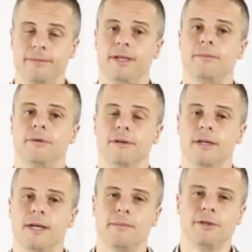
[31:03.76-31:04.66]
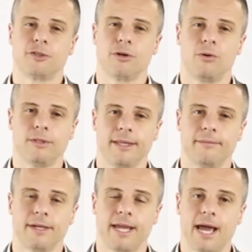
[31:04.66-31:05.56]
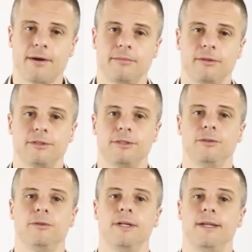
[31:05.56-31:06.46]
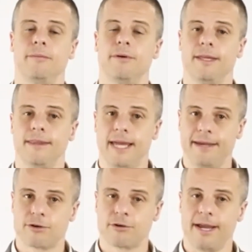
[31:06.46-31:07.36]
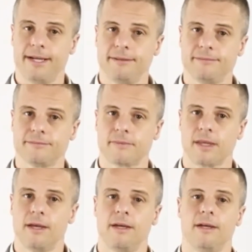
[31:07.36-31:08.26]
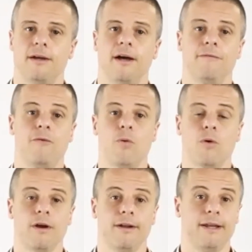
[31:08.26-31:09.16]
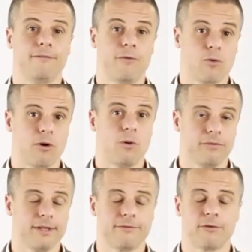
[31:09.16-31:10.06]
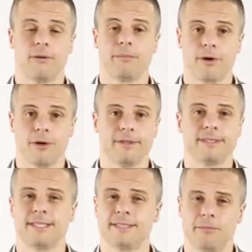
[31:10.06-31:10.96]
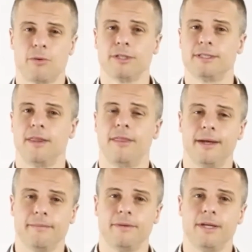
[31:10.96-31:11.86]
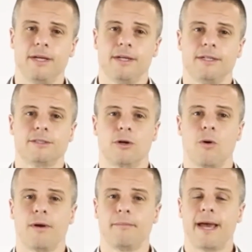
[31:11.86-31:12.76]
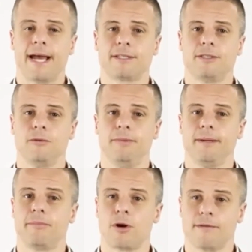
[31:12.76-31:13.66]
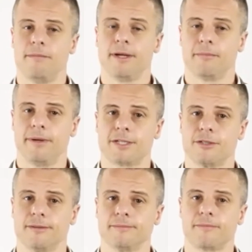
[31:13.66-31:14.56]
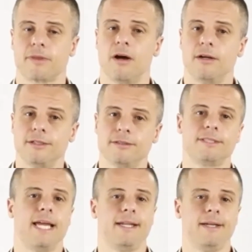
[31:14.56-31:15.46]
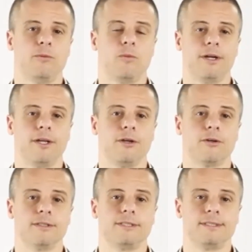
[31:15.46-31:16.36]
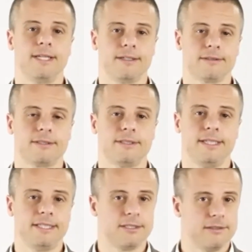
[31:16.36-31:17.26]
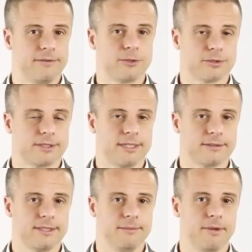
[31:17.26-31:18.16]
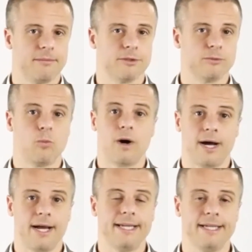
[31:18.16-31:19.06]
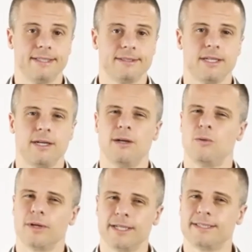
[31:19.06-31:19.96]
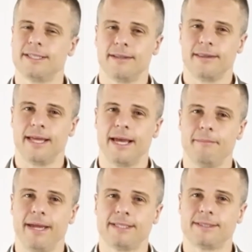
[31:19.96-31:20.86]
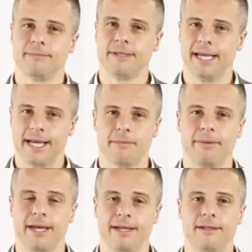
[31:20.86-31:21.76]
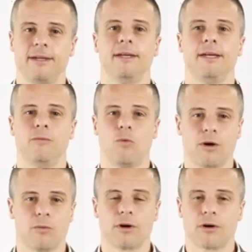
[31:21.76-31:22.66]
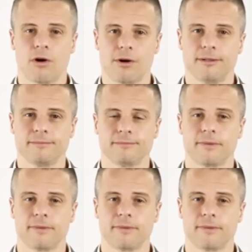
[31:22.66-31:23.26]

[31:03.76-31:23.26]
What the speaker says: number, but you're holding them accountable to a number that they've created for hopefully for a purpose that's important to them. So going back to being part of a bigger picture, understanding what each individual sales team member's why is, what is it that makes them get out of bed and want to work harder?